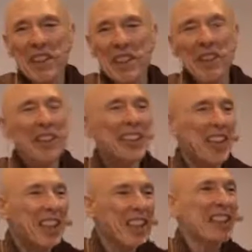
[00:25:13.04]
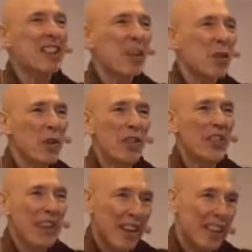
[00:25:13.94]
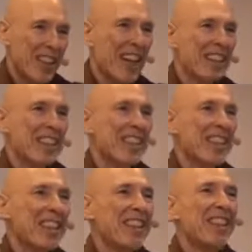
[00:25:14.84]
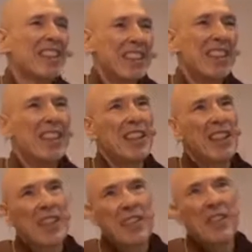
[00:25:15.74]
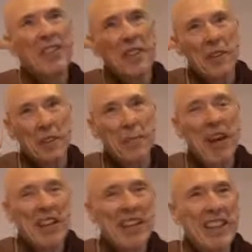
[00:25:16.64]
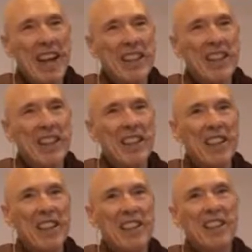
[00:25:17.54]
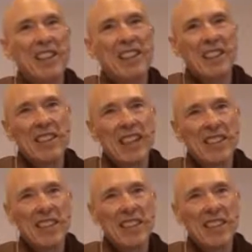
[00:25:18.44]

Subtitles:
there's a collection called the Therigatha in the Pali Canon. It has a